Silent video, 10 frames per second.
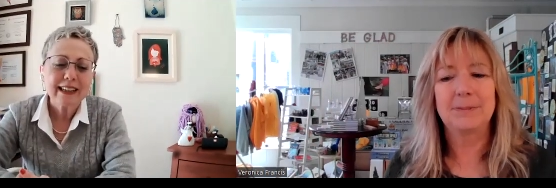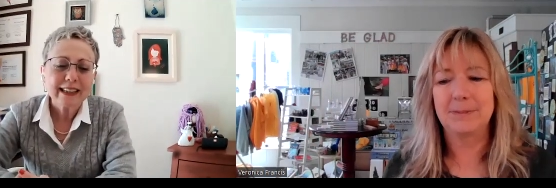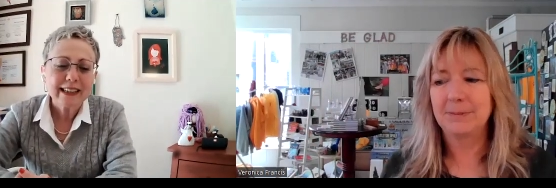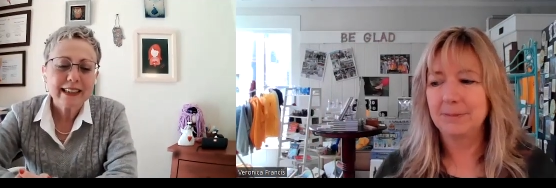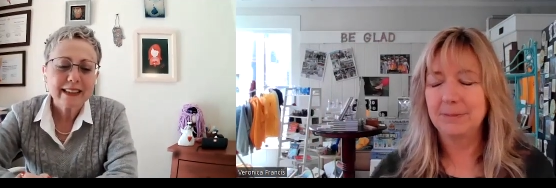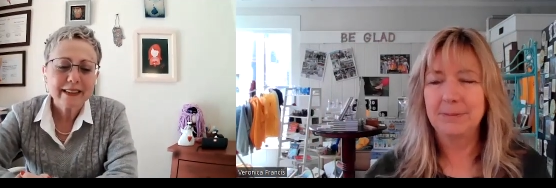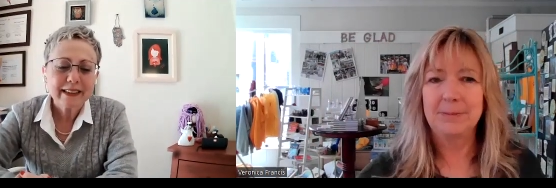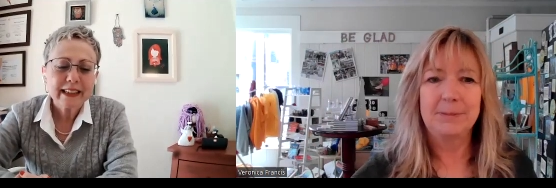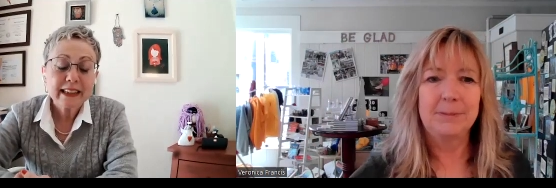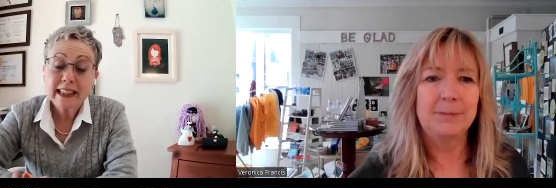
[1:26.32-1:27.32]
Speaker 1: Uh,
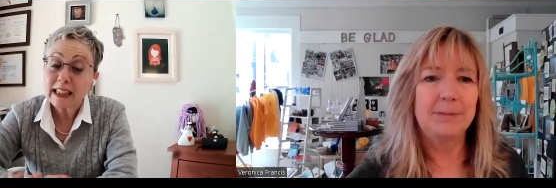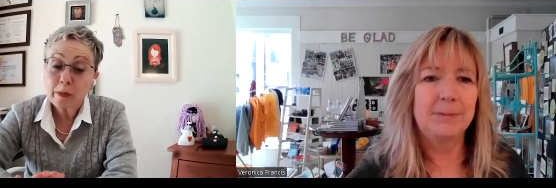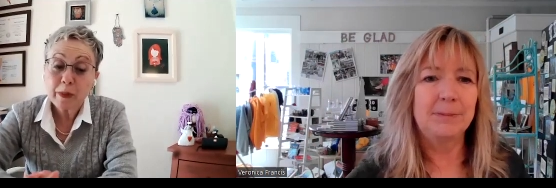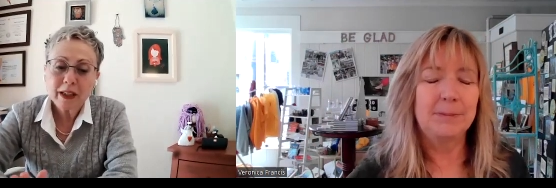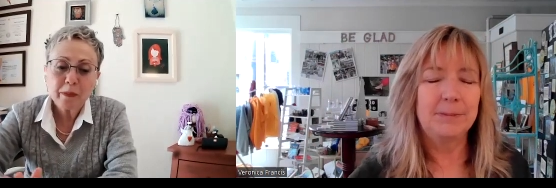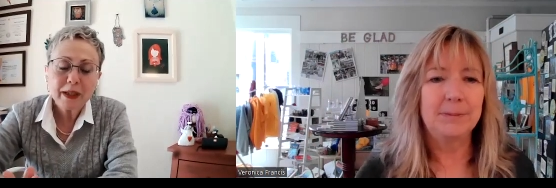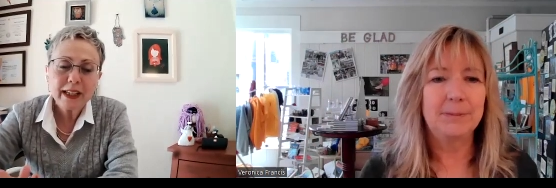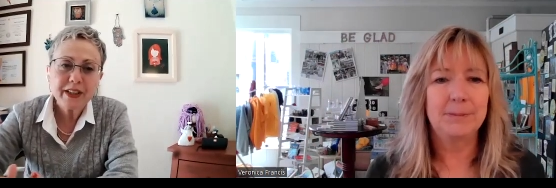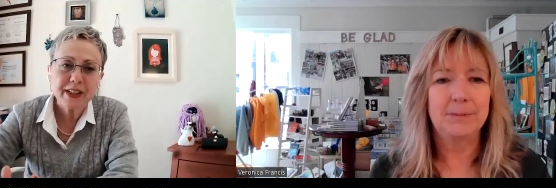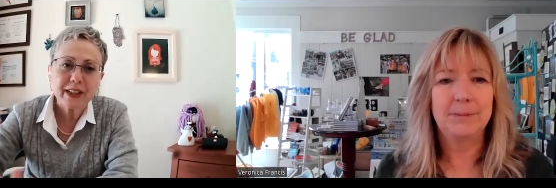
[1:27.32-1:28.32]
and it's been a
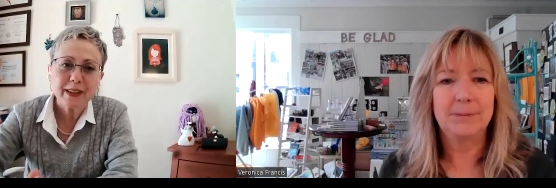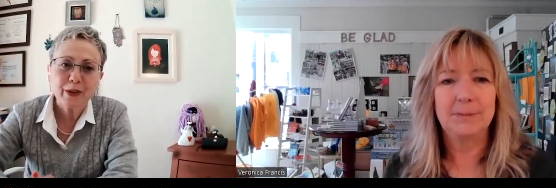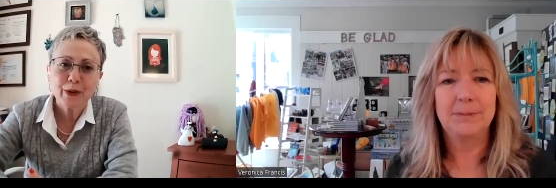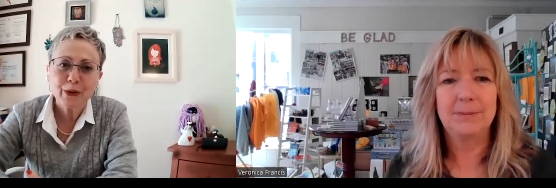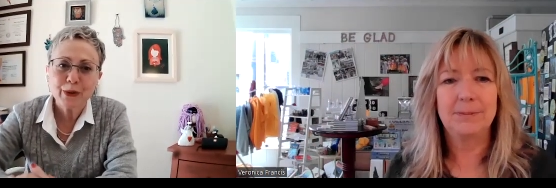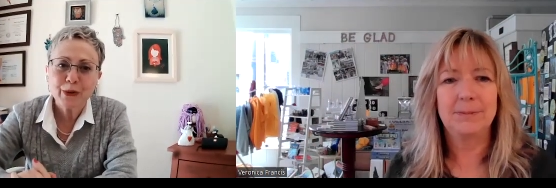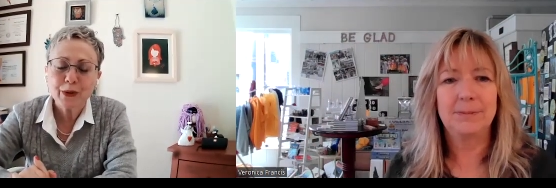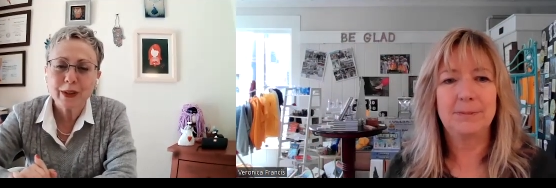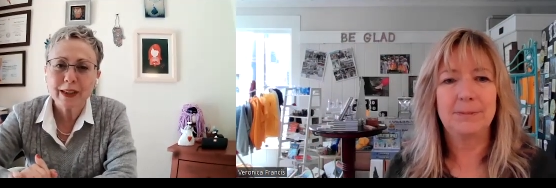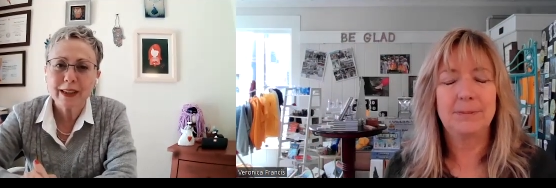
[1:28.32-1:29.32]
pleasure to
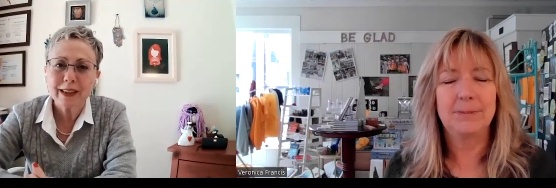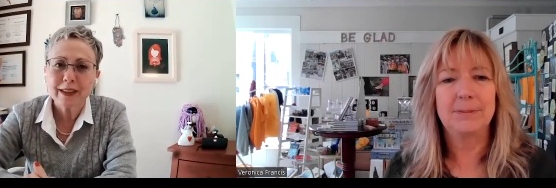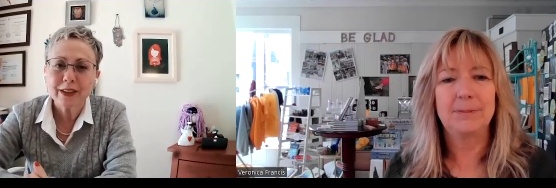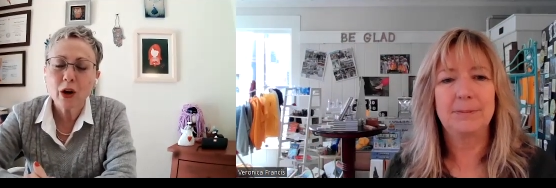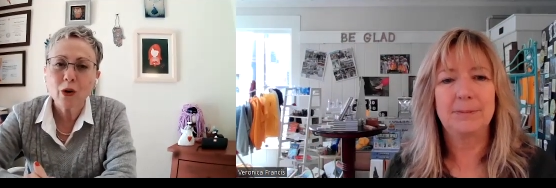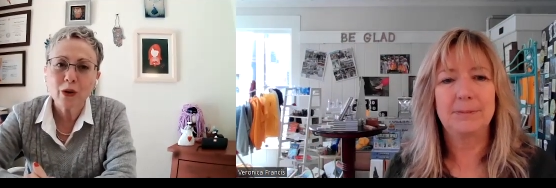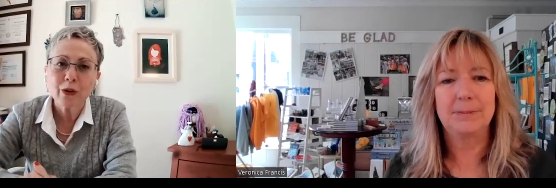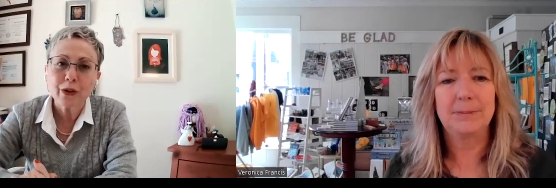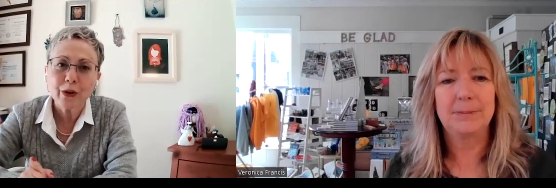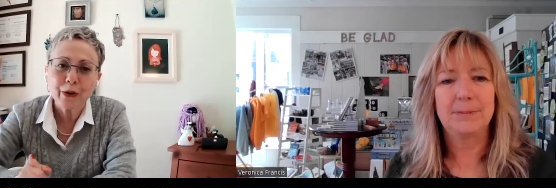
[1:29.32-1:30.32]
uh, talk
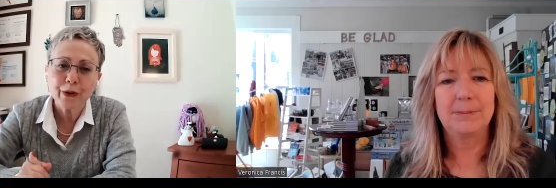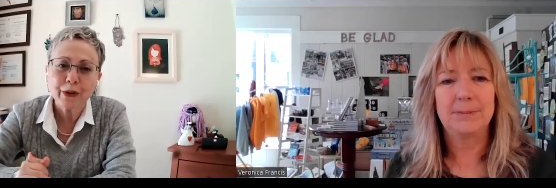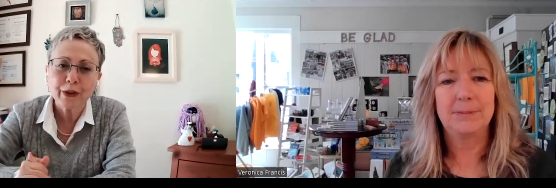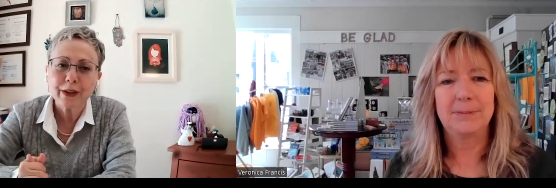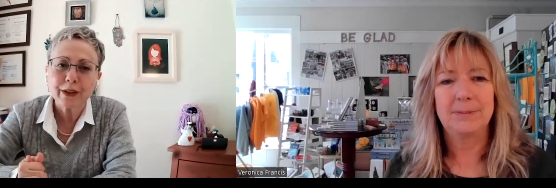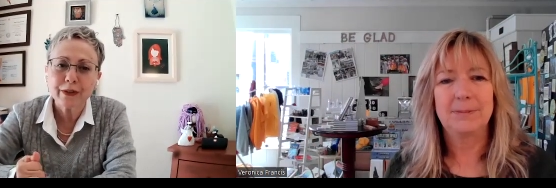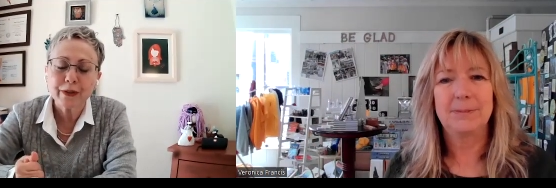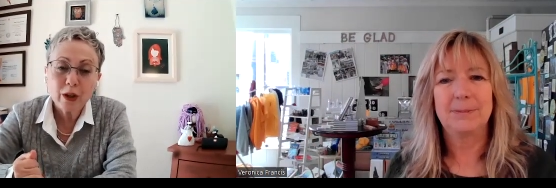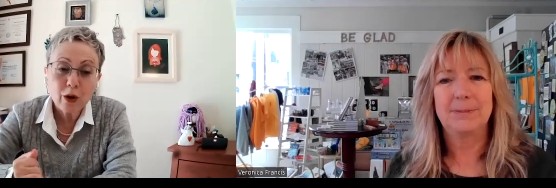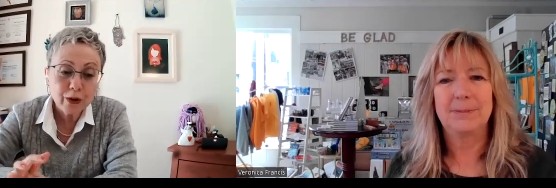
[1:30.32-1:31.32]
on your uh,
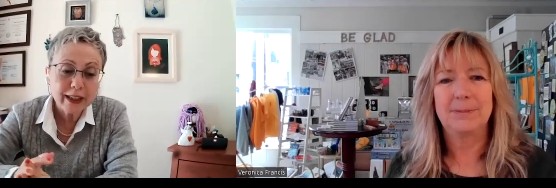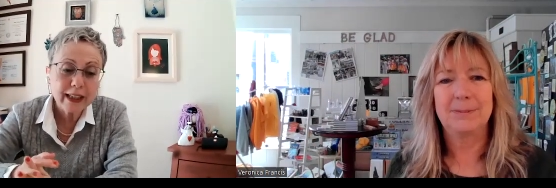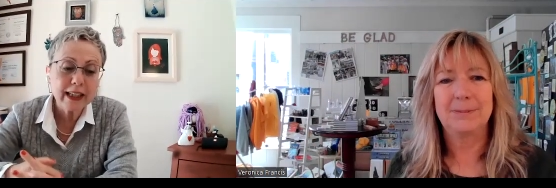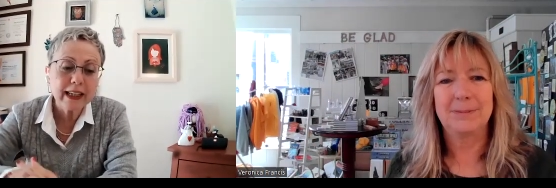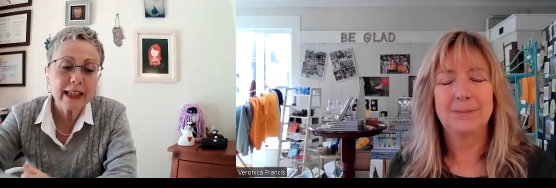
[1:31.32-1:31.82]
recording.